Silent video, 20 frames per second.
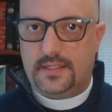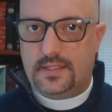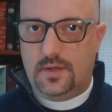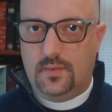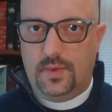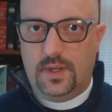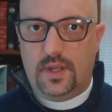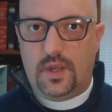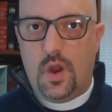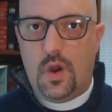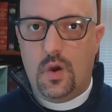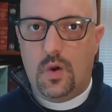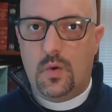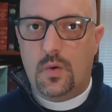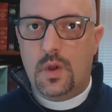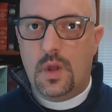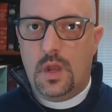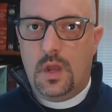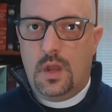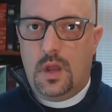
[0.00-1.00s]
and we
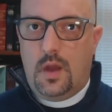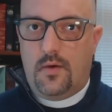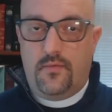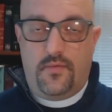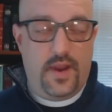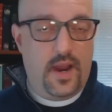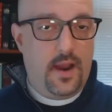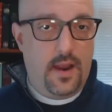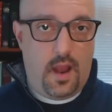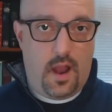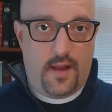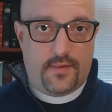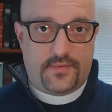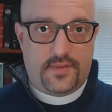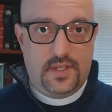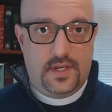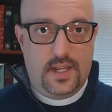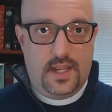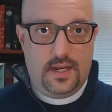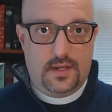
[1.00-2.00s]
go very
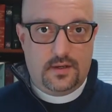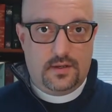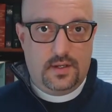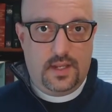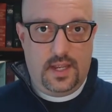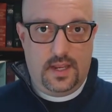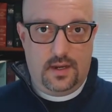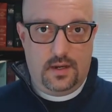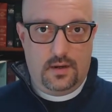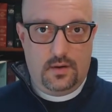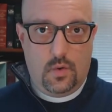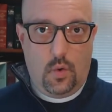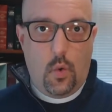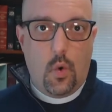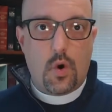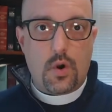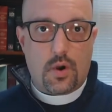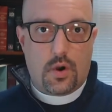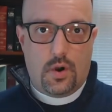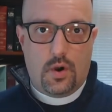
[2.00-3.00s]
often in
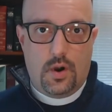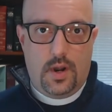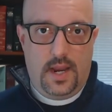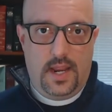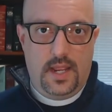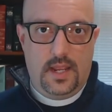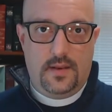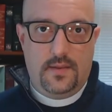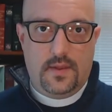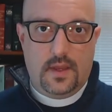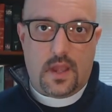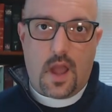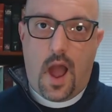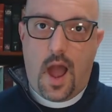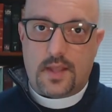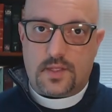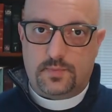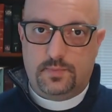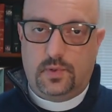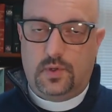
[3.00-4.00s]
order in the
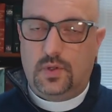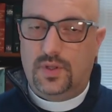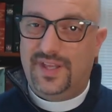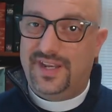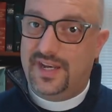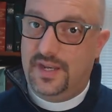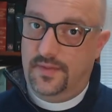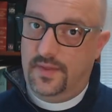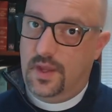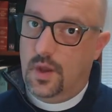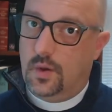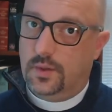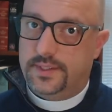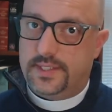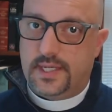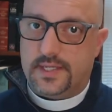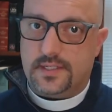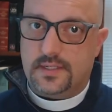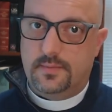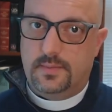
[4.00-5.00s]
Gospel and in the Old
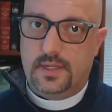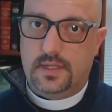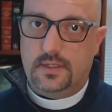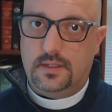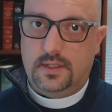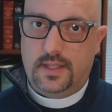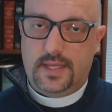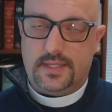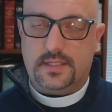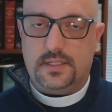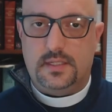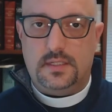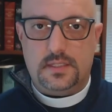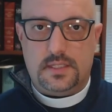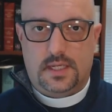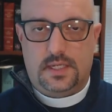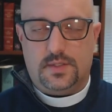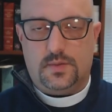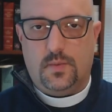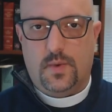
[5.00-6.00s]
Testament lessons
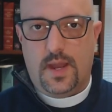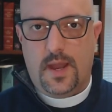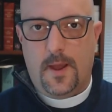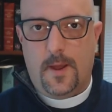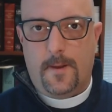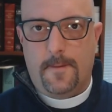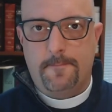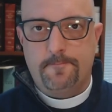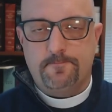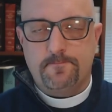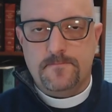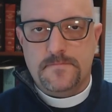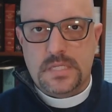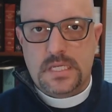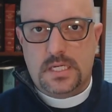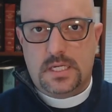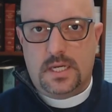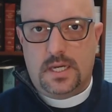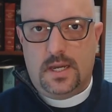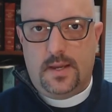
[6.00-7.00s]
as well.
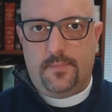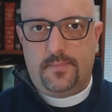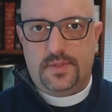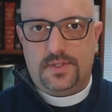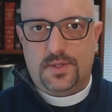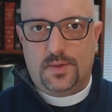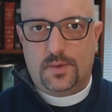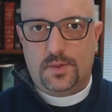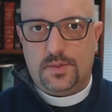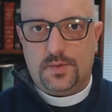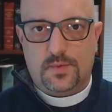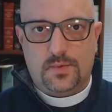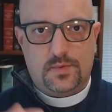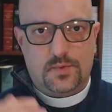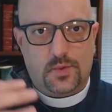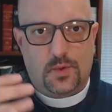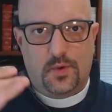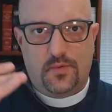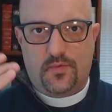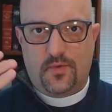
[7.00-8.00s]
So it's
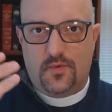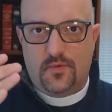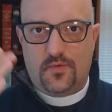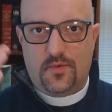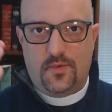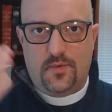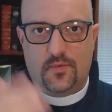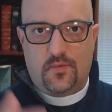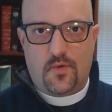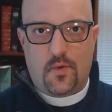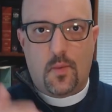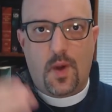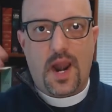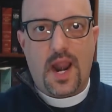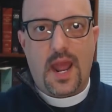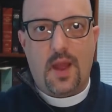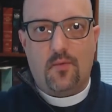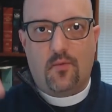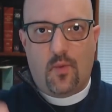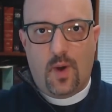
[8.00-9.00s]
sort of from
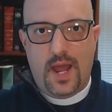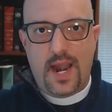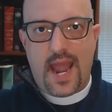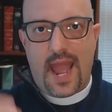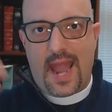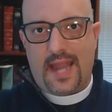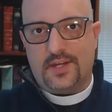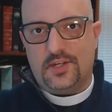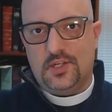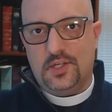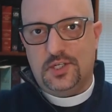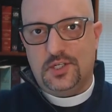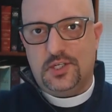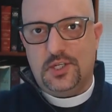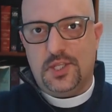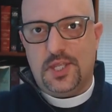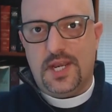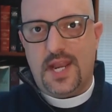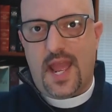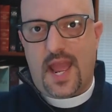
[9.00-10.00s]
one action to
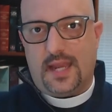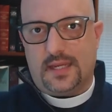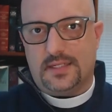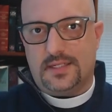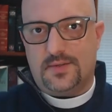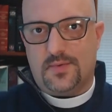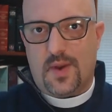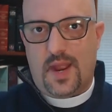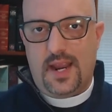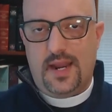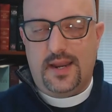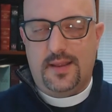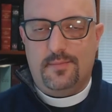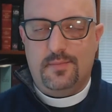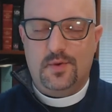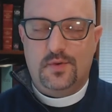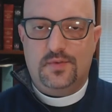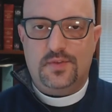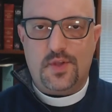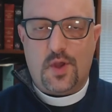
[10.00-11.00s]
the next, right? It
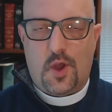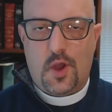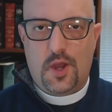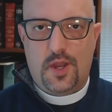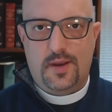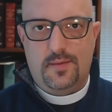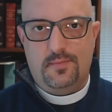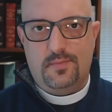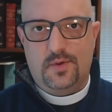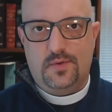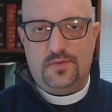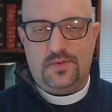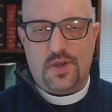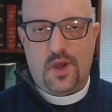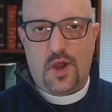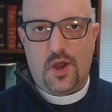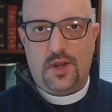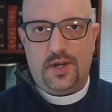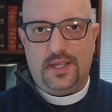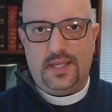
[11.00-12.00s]
moves on and moves
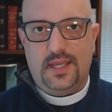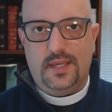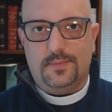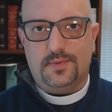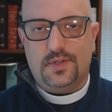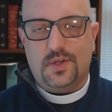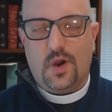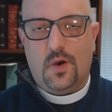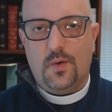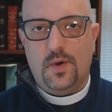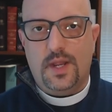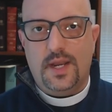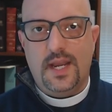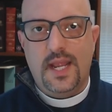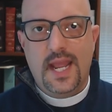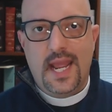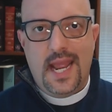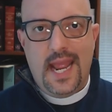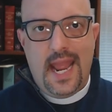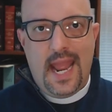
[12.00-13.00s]
on and keeps going.
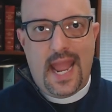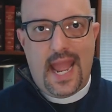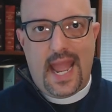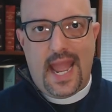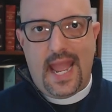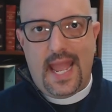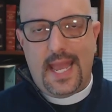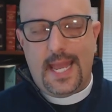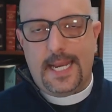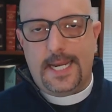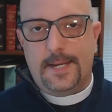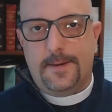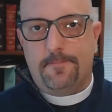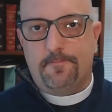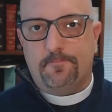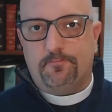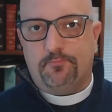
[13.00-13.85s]
And